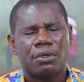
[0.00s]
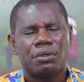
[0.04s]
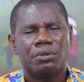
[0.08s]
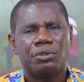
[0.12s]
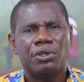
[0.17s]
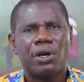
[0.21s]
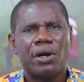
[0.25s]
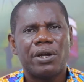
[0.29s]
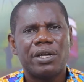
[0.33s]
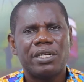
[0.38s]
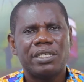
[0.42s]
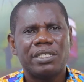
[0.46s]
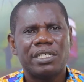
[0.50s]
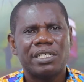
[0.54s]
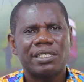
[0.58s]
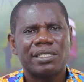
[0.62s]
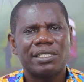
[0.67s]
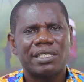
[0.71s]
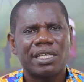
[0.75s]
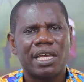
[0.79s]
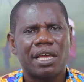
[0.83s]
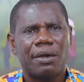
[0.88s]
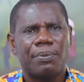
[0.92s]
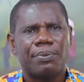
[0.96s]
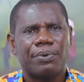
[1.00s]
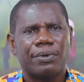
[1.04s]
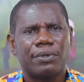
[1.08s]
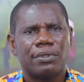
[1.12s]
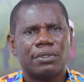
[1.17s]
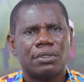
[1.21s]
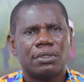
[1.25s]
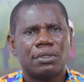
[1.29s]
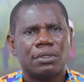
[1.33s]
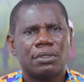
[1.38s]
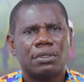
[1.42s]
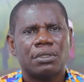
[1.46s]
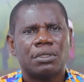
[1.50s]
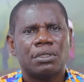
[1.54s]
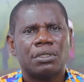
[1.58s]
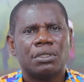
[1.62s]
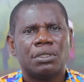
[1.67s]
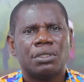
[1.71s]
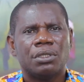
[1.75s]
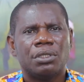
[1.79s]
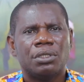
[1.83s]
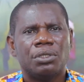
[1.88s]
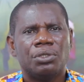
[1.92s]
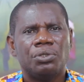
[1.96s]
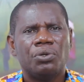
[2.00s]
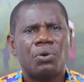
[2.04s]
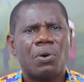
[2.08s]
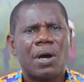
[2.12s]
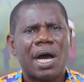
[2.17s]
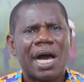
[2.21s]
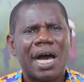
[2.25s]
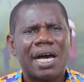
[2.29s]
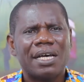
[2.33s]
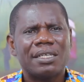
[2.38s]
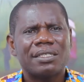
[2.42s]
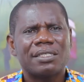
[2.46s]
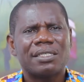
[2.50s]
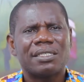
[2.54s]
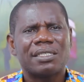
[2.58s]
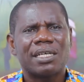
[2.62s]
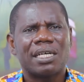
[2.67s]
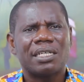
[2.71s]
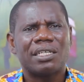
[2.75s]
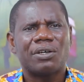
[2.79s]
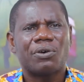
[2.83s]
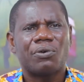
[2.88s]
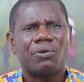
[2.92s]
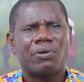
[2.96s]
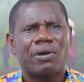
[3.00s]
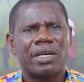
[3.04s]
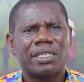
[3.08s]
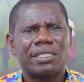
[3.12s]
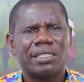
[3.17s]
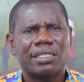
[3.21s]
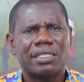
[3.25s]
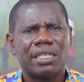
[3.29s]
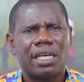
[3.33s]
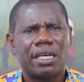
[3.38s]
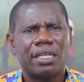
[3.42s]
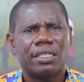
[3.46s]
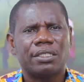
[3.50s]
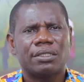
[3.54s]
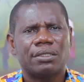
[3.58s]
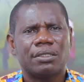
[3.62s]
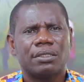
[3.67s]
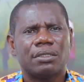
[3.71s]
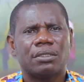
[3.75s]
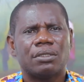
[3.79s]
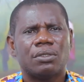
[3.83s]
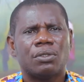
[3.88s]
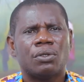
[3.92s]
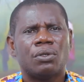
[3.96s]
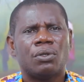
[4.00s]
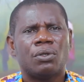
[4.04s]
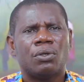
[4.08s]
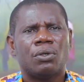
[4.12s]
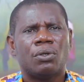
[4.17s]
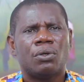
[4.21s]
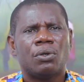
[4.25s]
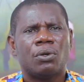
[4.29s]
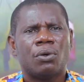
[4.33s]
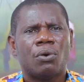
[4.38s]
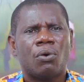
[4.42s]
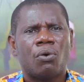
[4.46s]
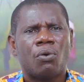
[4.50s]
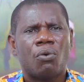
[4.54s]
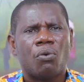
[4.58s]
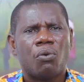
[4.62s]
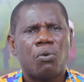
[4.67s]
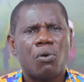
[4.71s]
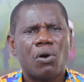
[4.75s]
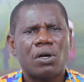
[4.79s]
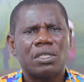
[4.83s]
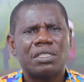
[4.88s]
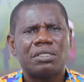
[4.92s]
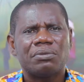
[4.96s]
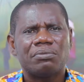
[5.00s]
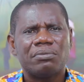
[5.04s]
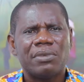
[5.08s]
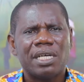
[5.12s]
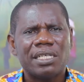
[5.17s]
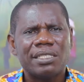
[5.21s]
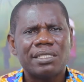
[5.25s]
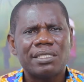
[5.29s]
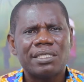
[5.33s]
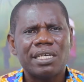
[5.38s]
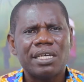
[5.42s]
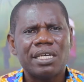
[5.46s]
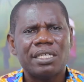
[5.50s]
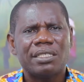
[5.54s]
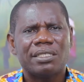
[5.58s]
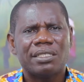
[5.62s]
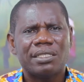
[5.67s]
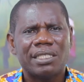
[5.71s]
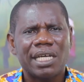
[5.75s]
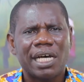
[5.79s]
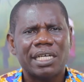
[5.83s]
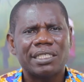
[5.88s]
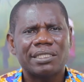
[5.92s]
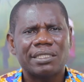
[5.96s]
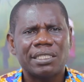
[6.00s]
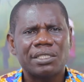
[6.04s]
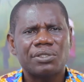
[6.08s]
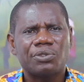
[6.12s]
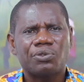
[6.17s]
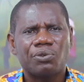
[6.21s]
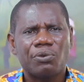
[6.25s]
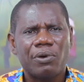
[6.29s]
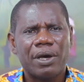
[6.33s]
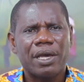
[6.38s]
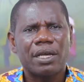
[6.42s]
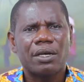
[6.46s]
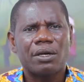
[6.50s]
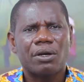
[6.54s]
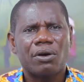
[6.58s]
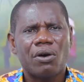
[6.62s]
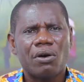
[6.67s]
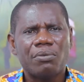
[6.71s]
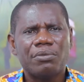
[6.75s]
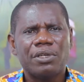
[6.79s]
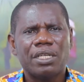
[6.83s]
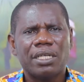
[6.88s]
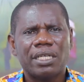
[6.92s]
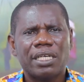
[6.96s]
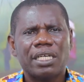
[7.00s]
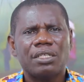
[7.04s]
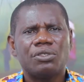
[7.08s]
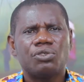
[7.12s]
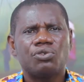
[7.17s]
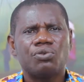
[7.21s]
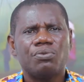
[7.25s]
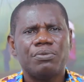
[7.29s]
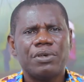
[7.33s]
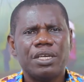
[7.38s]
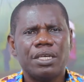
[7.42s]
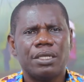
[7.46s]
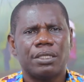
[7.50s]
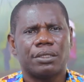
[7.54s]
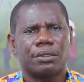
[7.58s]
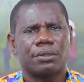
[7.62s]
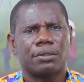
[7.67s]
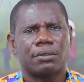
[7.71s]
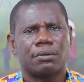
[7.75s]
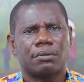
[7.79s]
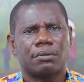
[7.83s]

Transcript: During this step, you answer the question, what message does this work communicate to me?